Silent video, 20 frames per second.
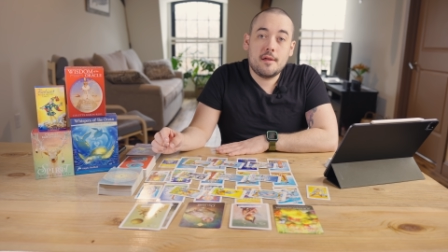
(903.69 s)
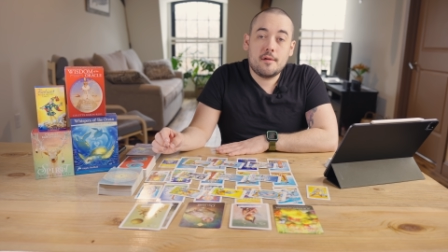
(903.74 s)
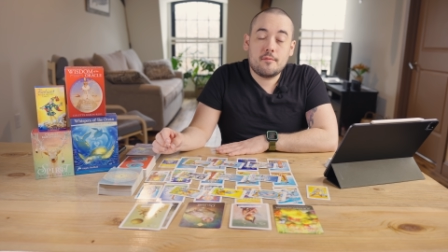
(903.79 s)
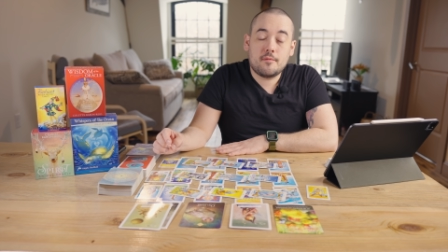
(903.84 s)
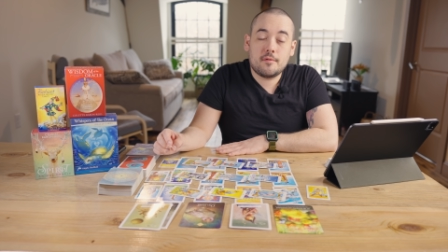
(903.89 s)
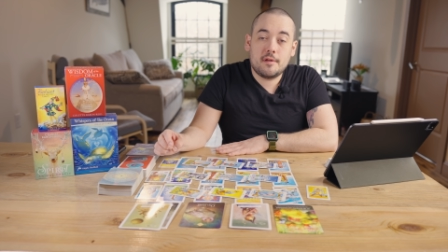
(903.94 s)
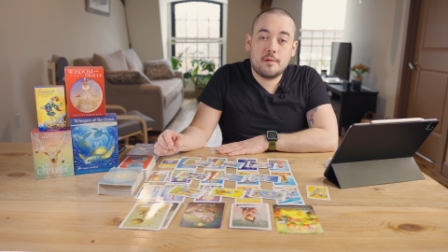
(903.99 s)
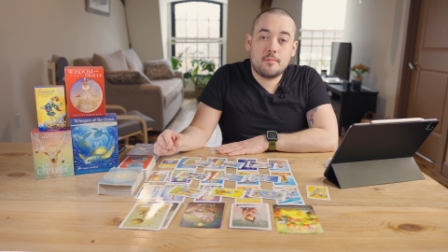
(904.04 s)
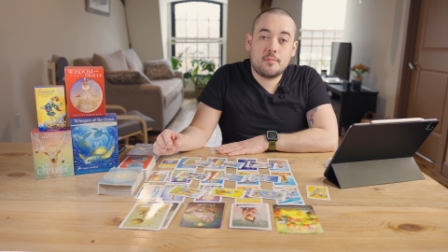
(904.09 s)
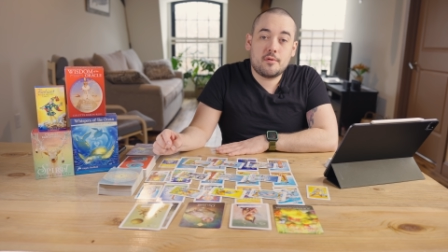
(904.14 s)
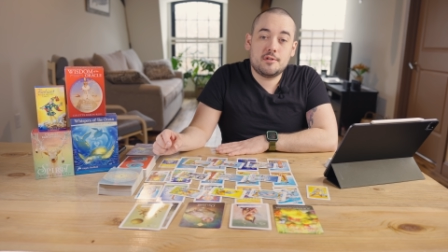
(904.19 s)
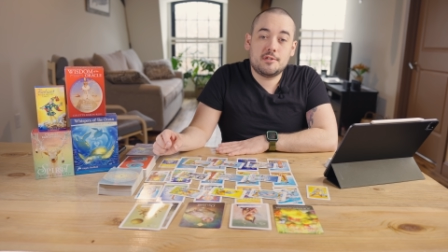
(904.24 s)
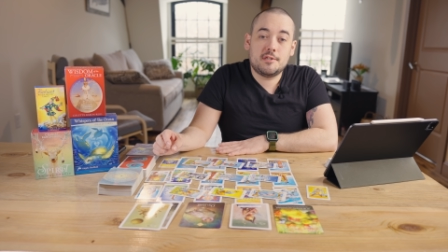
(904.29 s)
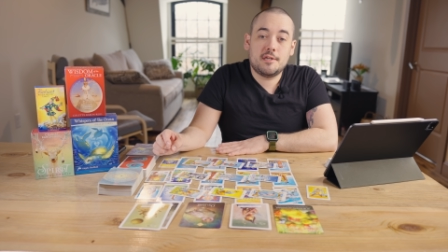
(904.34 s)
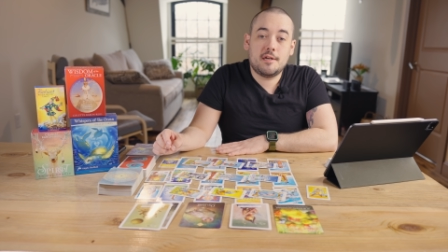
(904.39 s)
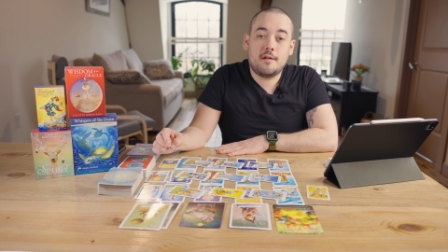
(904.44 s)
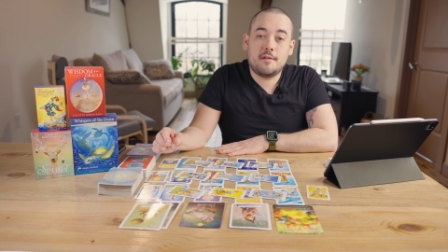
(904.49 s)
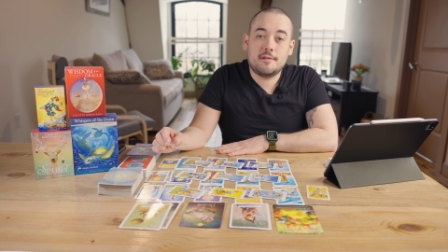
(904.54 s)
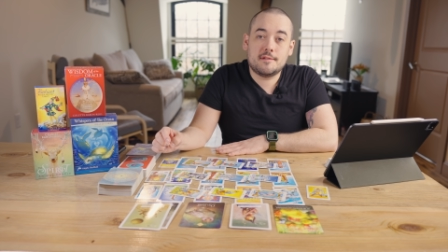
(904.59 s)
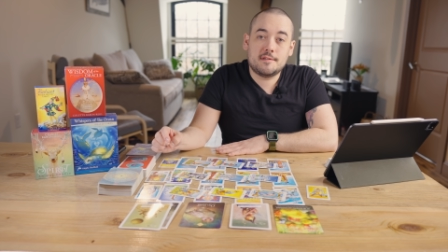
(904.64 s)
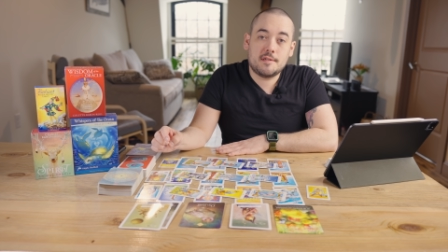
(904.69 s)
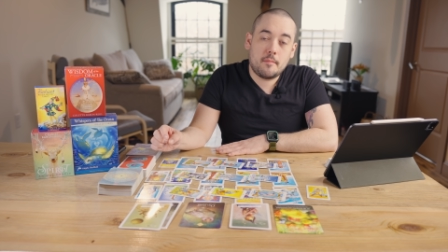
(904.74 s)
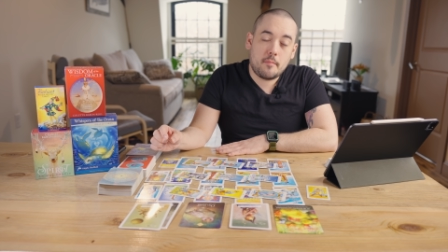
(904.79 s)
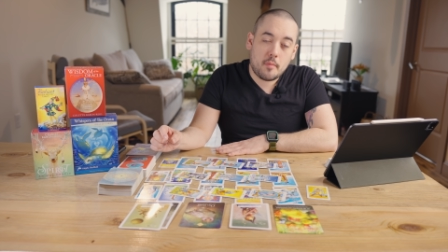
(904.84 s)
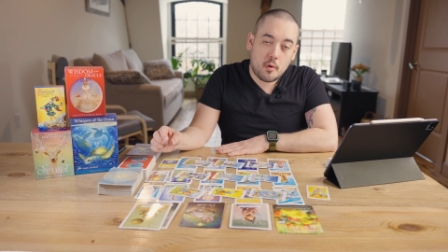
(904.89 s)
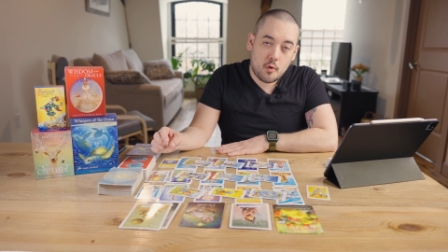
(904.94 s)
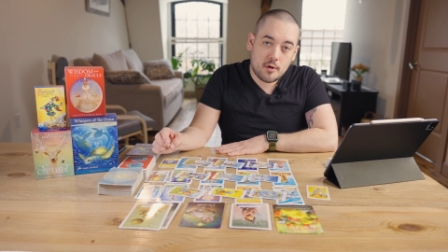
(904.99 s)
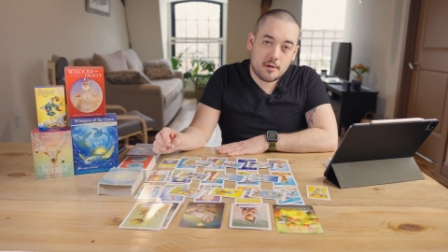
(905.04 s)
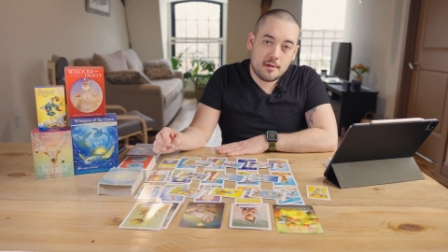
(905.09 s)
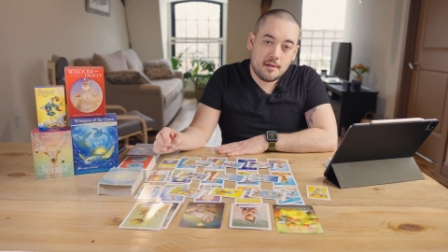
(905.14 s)
Really appreciate all the
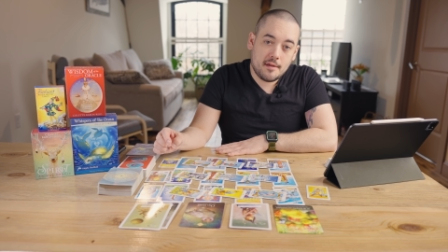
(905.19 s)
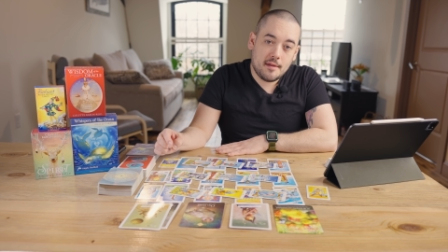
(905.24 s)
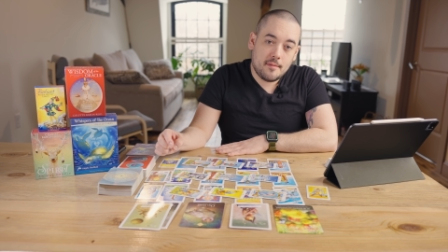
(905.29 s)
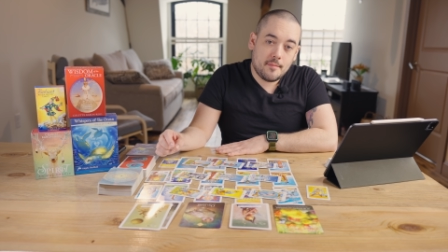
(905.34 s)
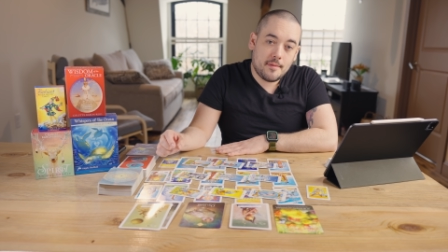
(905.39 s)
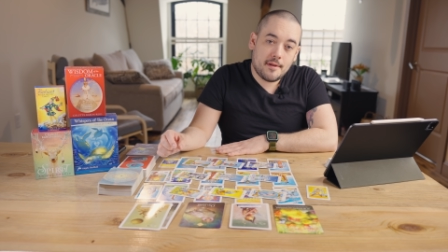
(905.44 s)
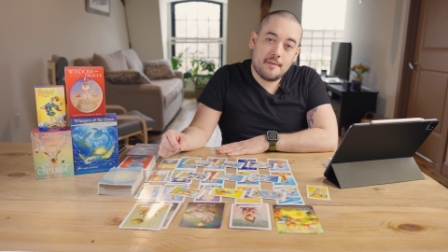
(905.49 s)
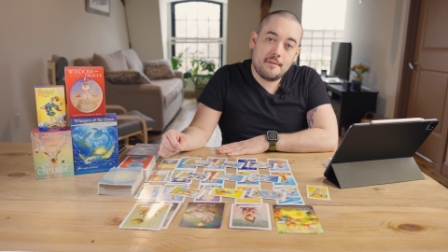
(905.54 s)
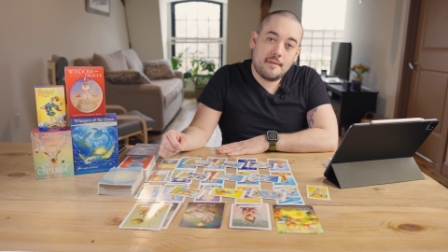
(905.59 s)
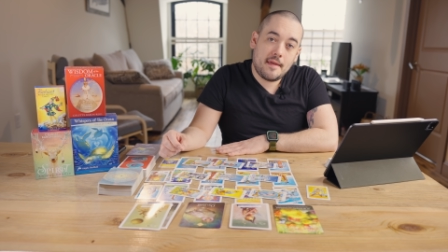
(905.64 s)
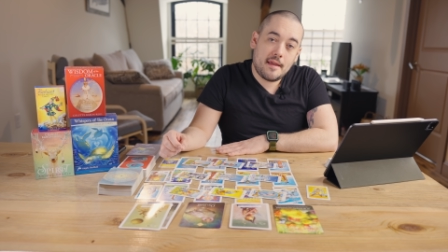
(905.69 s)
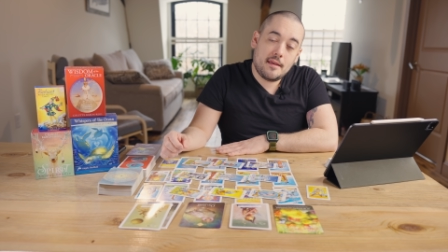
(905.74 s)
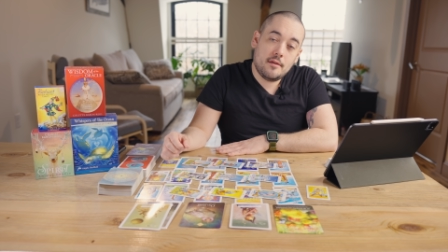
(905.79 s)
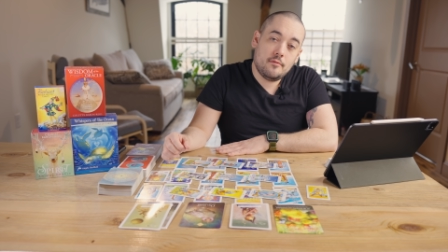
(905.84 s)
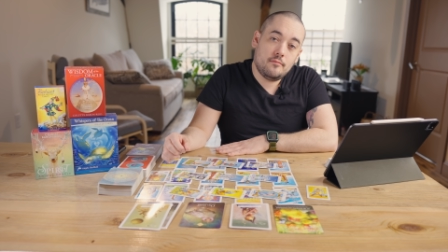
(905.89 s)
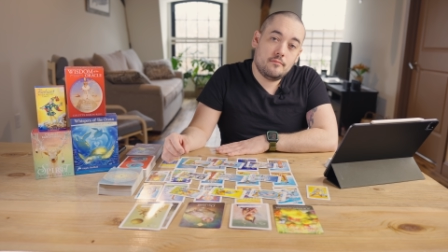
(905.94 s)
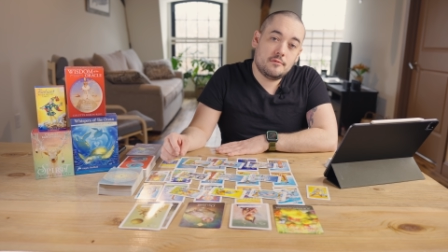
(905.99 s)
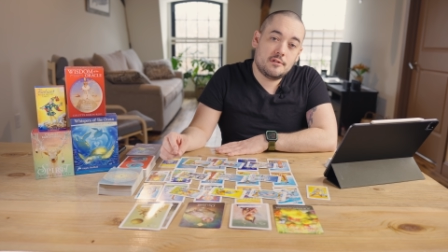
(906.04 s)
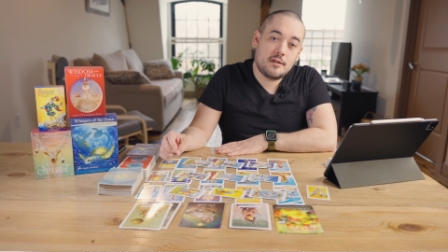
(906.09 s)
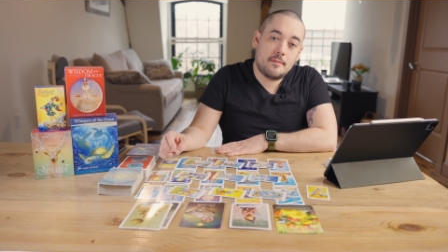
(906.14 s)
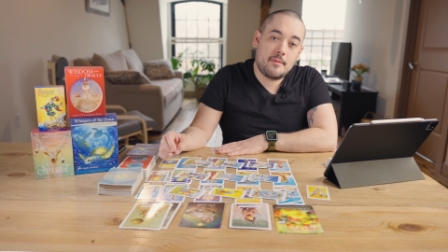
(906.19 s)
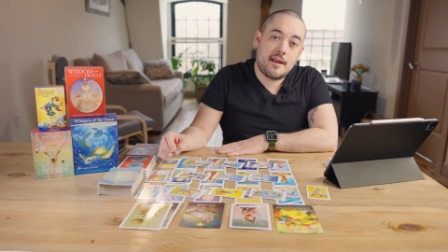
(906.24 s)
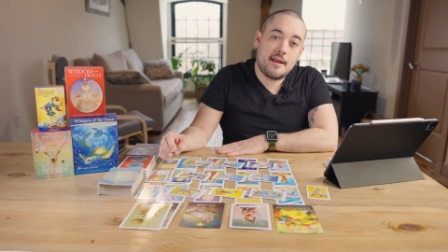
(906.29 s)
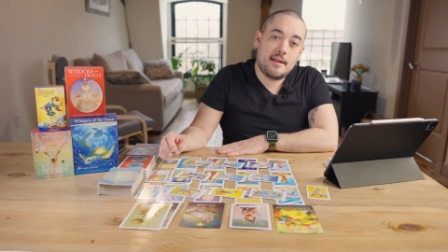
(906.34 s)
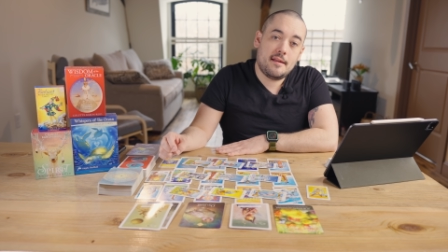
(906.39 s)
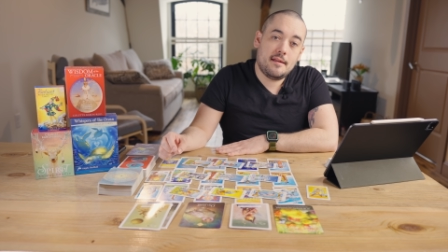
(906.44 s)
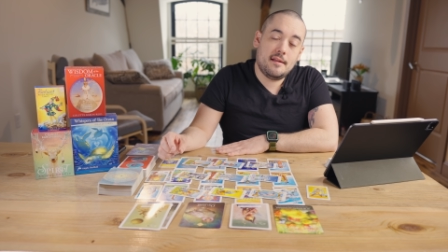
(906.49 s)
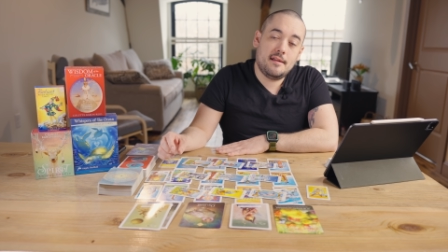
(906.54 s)
support. But thank you, Gemini,